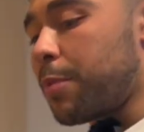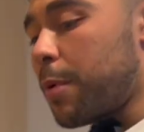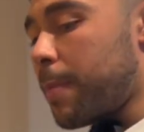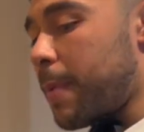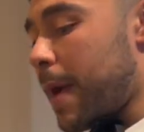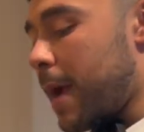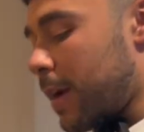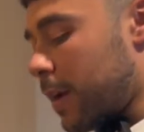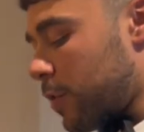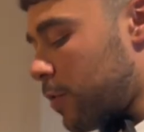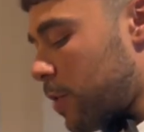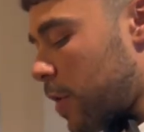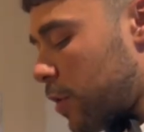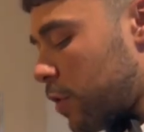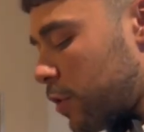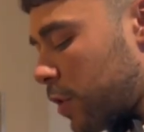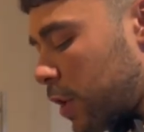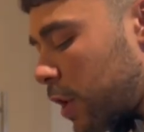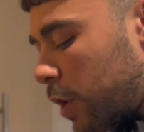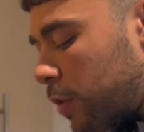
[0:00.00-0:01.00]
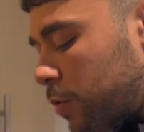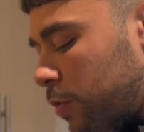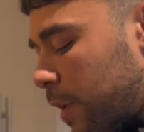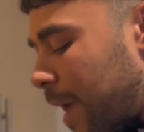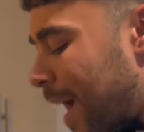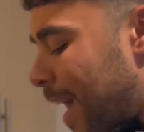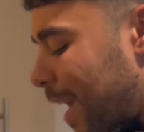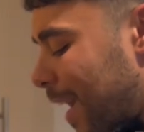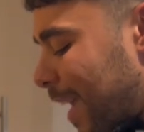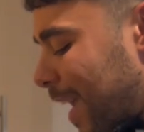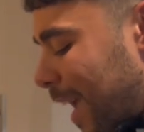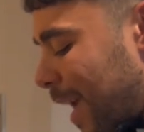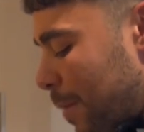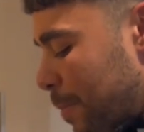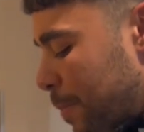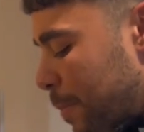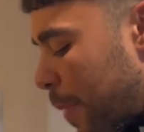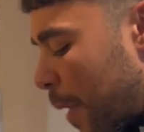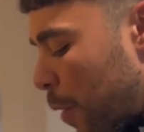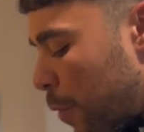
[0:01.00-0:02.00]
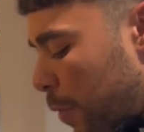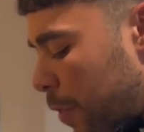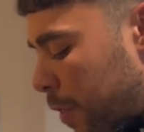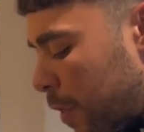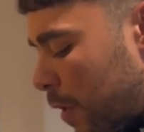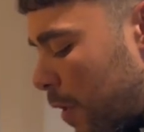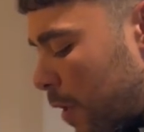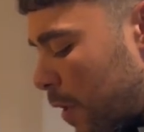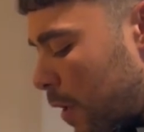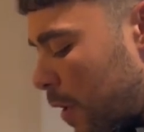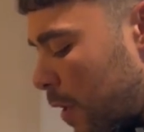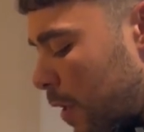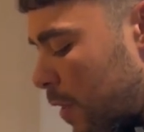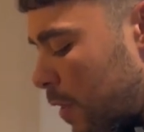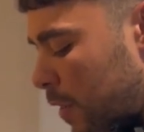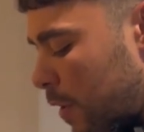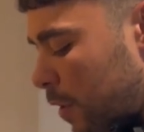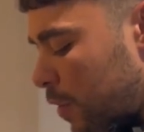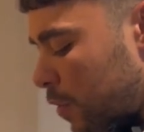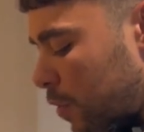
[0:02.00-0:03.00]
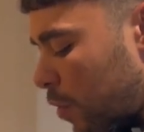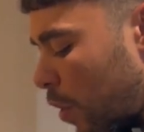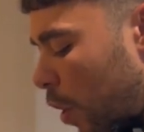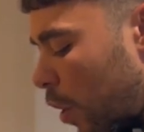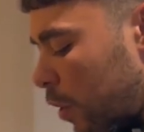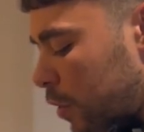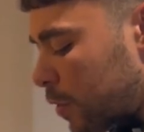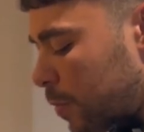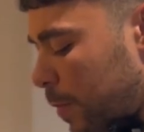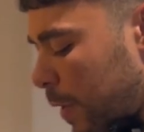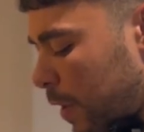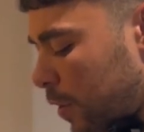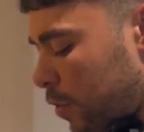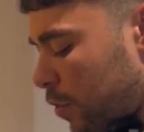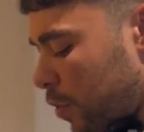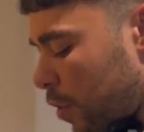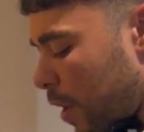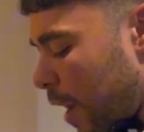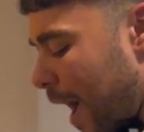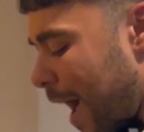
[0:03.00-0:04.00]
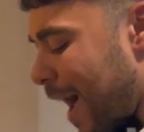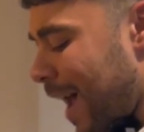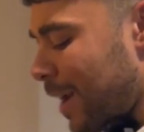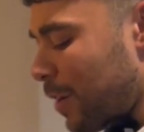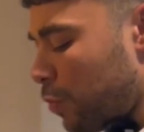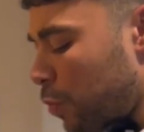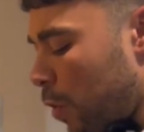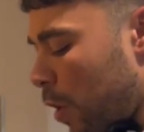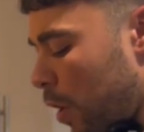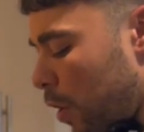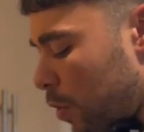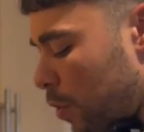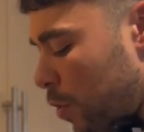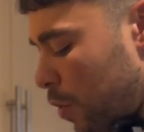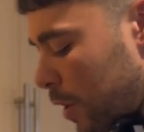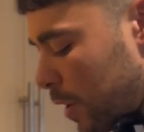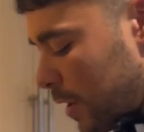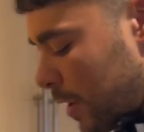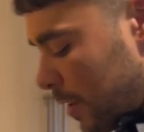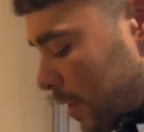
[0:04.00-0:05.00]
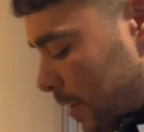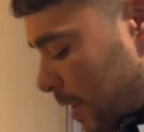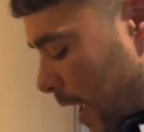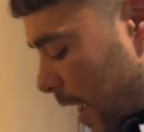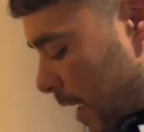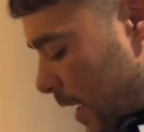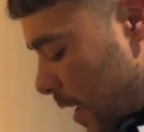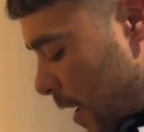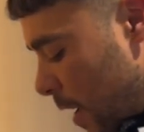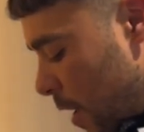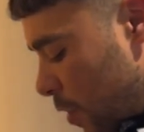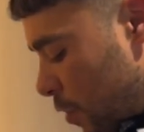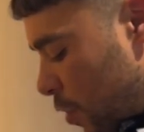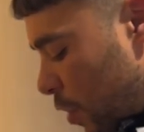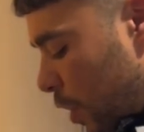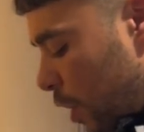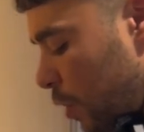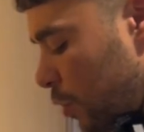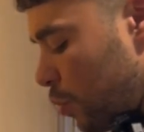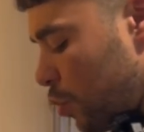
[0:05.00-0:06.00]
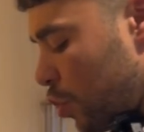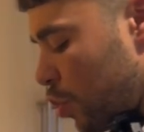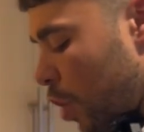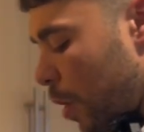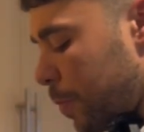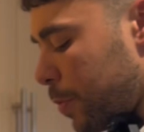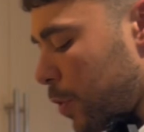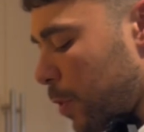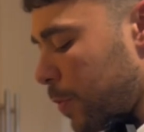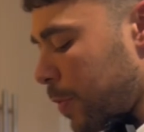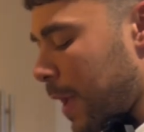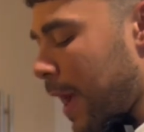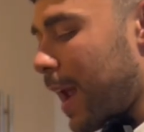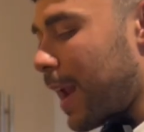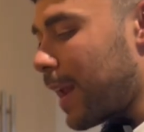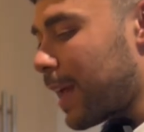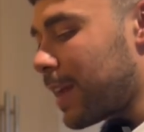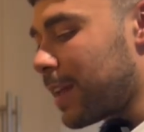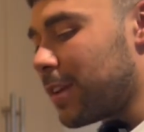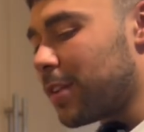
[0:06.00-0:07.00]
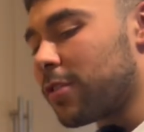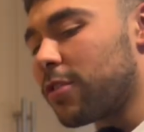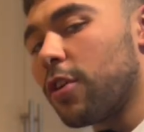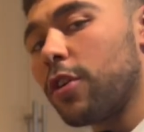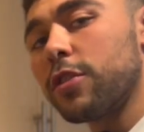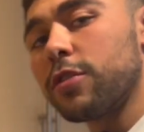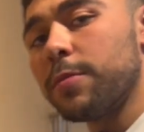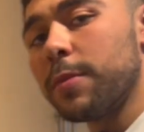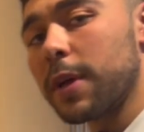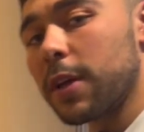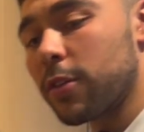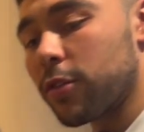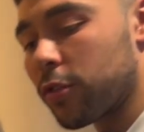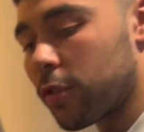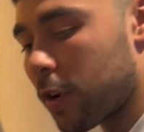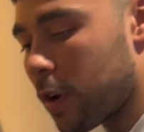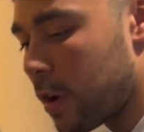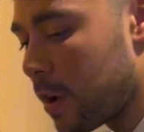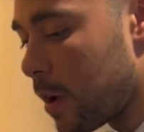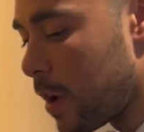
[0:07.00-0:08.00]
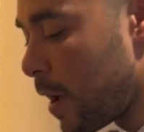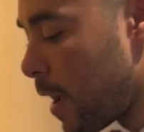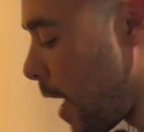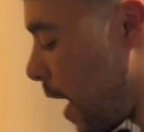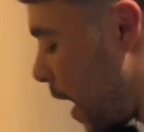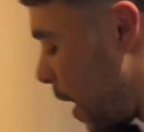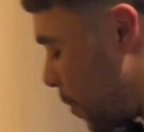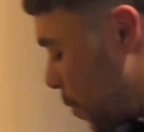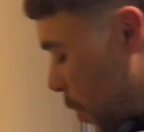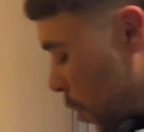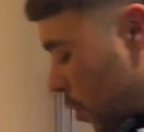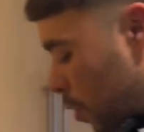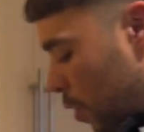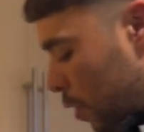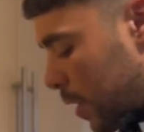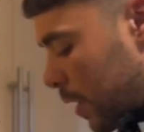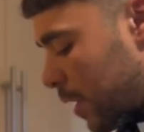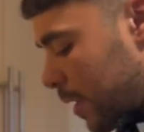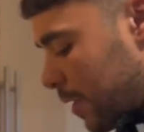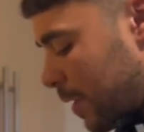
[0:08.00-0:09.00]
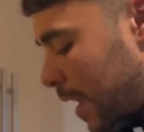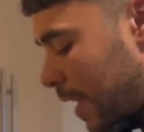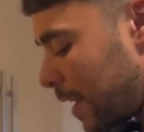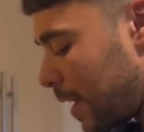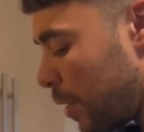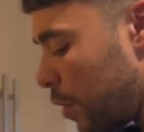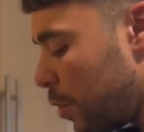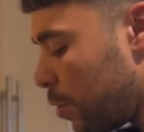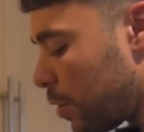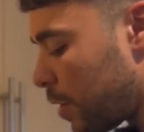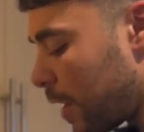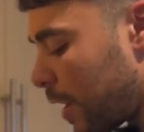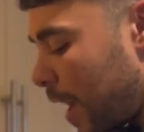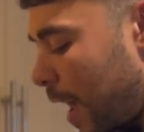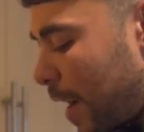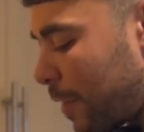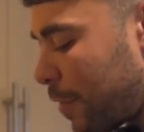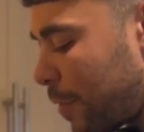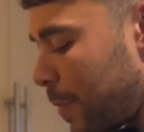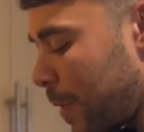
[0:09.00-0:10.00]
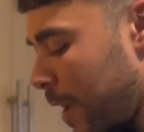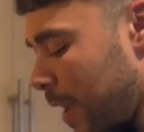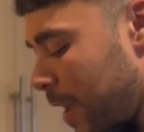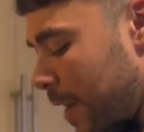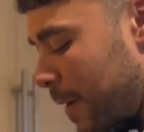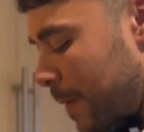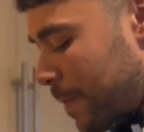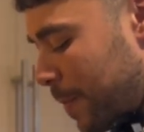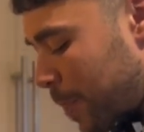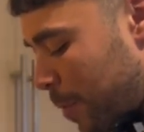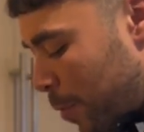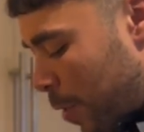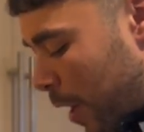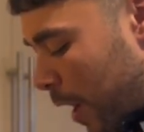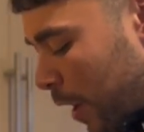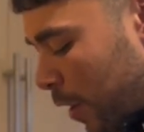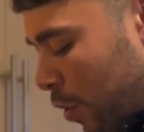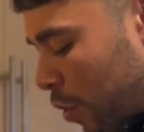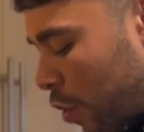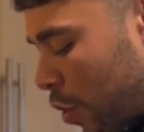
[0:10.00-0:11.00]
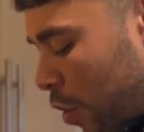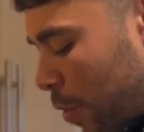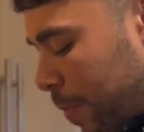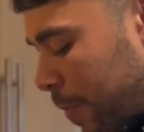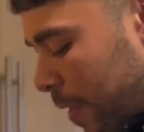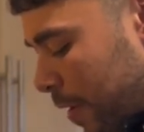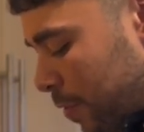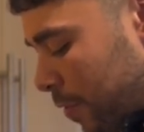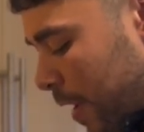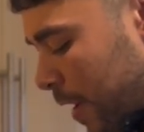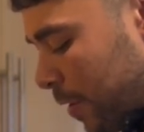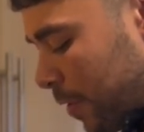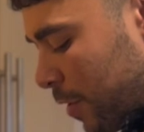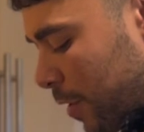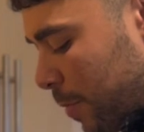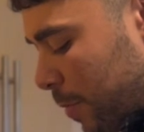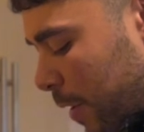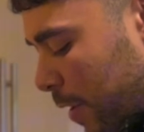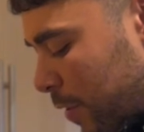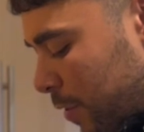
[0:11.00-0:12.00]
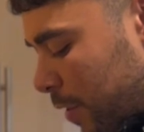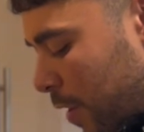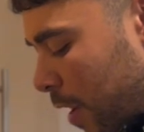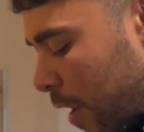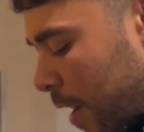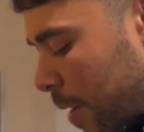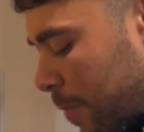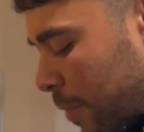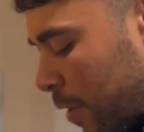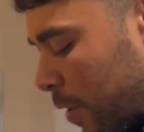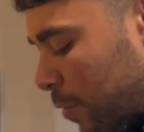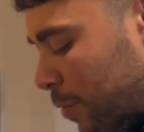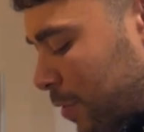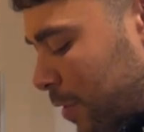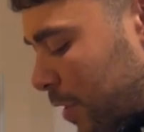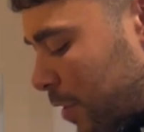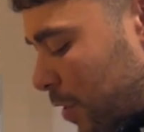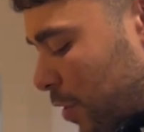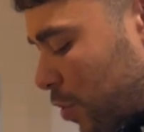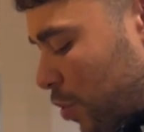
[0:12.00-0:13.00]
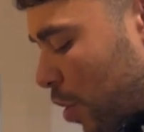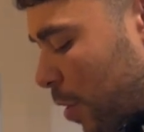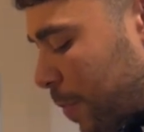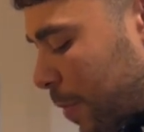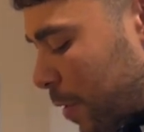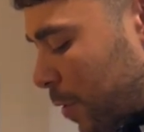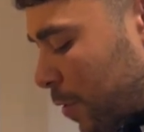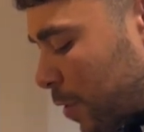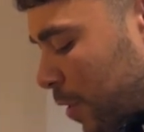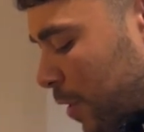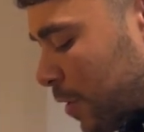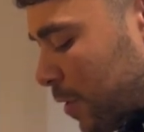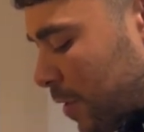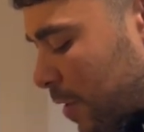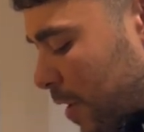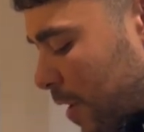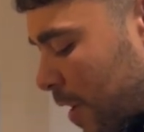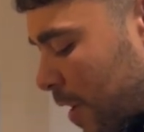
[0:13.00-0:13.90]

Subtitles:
prepared as well, because I'm going to use garlic in both the sauce mixture and while cooking the steak. So I'm going to use chopped up garlic in the sauce mixture and while cooking the steak. Now you can laugh at me while I cut up this red onion because I am useless at chopping onions.